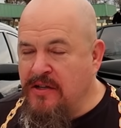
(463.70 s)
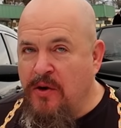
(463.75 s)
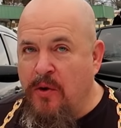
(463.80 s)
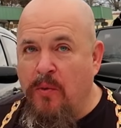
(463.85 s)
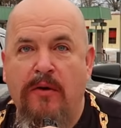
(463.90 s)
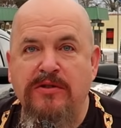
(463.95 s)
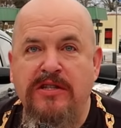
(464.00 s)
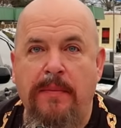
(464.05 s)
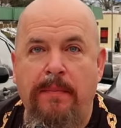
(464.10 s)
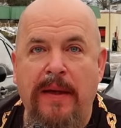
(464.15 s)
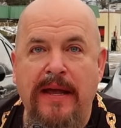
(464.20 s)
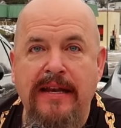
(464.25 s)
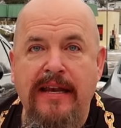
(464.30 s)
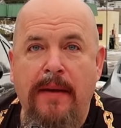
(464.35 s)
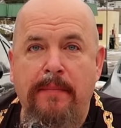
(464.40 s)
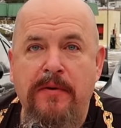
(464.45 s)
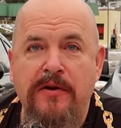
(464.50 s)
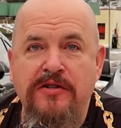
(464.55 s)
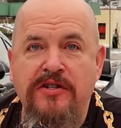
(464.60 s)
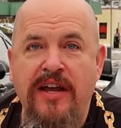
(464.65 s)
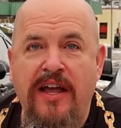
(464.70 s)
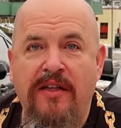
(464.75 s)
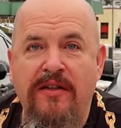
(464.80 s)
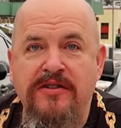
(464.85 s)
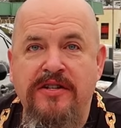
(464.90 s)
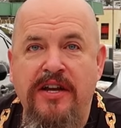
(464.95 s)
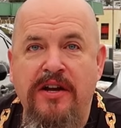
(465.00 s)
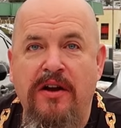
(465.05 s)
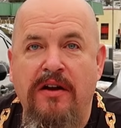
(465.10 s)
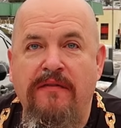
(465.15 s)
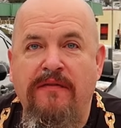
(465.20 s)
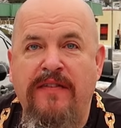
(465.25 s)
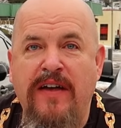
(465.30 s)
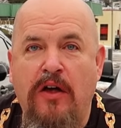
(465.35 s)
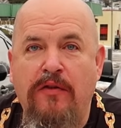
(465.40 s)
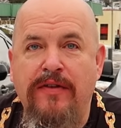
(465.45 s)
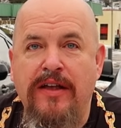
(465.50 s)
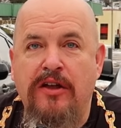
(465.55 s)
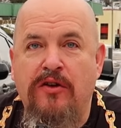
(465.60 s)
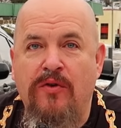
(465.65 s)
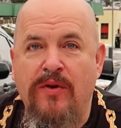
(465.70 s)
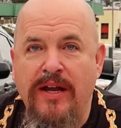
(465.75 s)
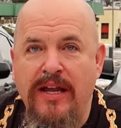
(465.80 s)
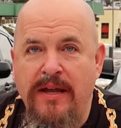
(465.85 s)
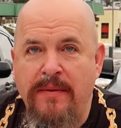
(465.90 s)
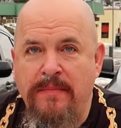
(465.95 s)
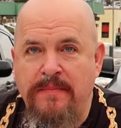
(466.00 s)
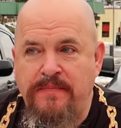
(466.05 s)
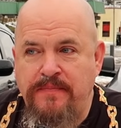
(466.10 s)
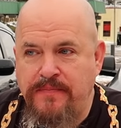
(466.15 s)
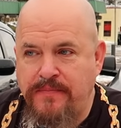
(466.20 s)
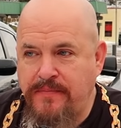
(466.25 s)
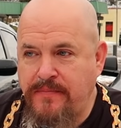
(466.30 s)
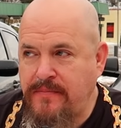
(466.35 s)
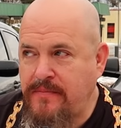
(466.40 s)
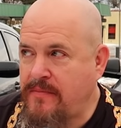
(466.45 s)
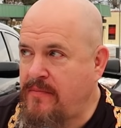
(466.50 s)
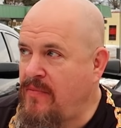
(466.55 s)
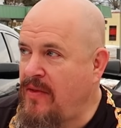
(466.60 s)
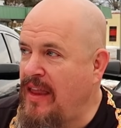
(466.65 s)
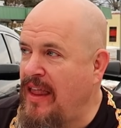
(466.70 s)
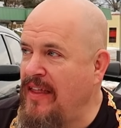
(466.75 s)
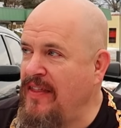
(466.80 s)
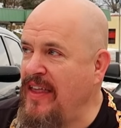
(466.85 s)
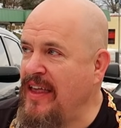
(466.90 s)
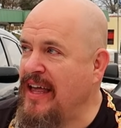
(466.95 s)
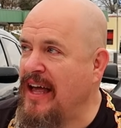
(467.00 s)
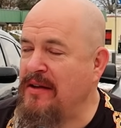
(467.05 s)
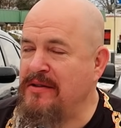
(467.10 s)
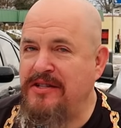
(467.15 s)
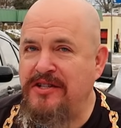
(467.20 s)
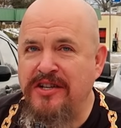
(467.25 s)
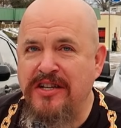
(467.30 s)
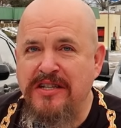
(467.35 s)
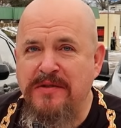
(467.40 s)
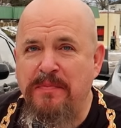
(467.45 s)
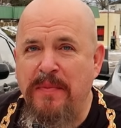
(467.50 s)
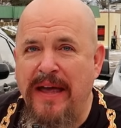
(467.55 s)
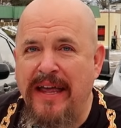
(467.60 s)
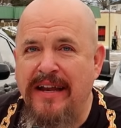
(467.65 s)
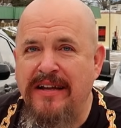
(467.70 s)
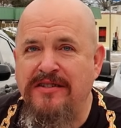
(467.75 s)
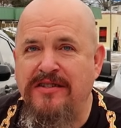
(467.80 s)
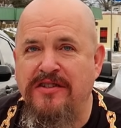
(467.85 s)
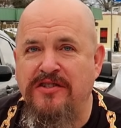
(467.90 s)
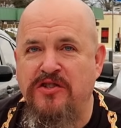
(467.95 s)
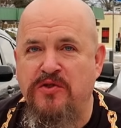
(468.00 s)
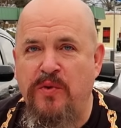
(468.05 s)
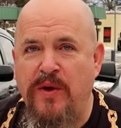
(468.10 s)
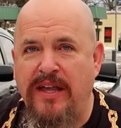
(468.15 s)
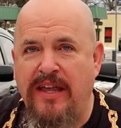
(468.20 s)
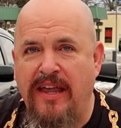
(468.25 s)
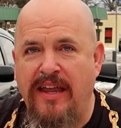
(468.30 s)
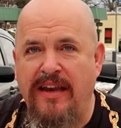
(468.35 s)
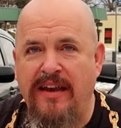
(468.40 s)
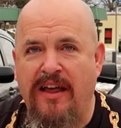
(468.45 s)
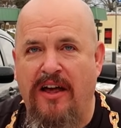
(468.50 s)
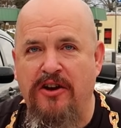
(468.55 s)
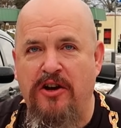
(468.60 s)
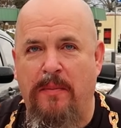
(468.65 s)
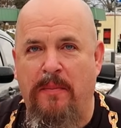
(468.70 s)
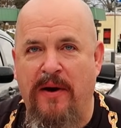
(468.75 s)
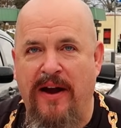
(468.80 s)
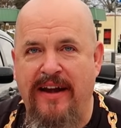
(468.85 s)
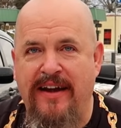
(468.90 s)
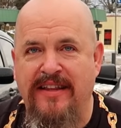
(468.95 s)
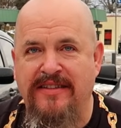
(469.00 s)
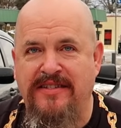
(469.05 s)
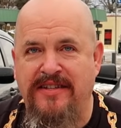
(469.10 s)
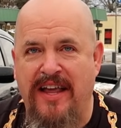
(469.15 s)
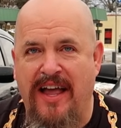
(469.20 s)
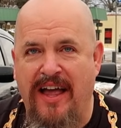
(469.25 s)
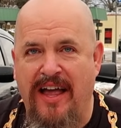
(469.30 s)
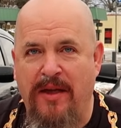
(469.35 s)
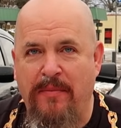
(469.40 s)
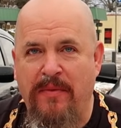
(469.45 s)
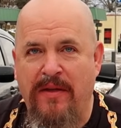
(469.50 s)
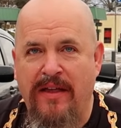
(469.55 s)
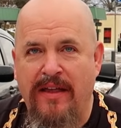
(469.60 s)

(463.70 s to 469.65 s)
That was the Big Dipper Challenge here at Velvet Cream. I think I just managed to squeak in under Brandon's time.